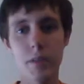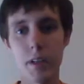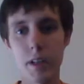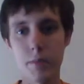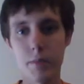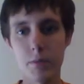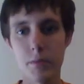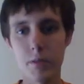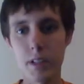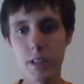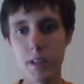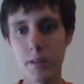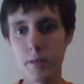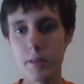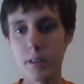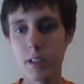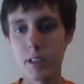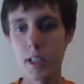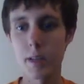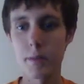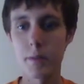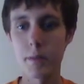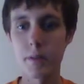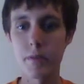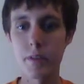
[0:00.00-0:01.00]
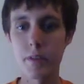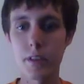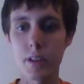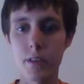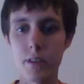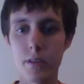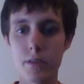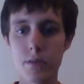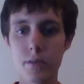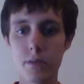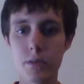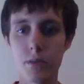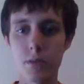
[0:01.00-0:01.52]
let me
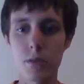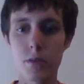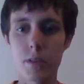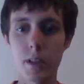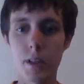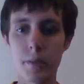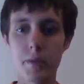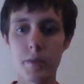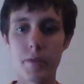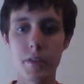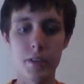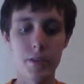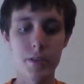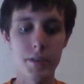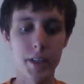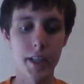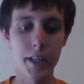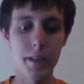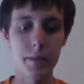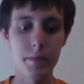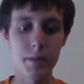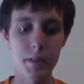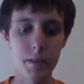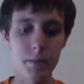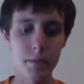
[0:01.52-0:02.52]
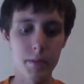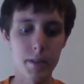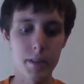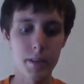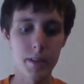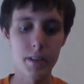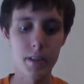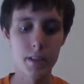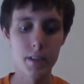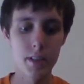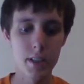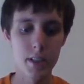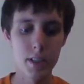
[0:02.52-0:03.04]
videotape a bit, but
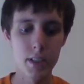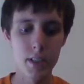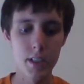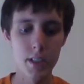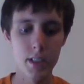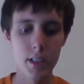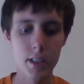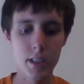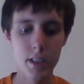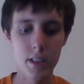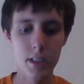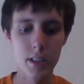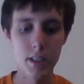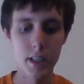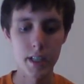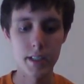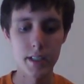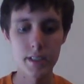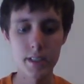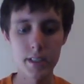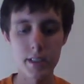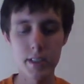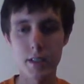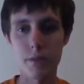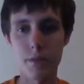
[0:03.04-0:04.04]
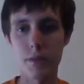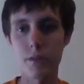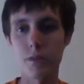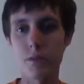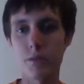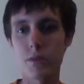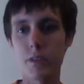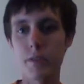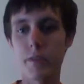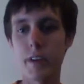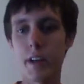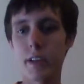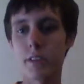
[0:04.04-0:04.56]
like I said, the deck runs
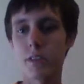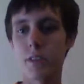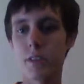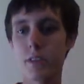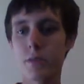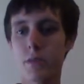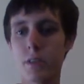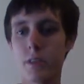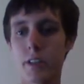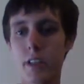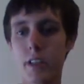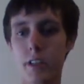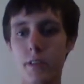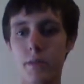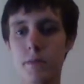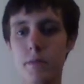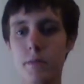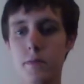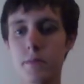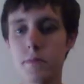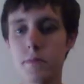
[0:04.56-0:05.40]
really fast, really good.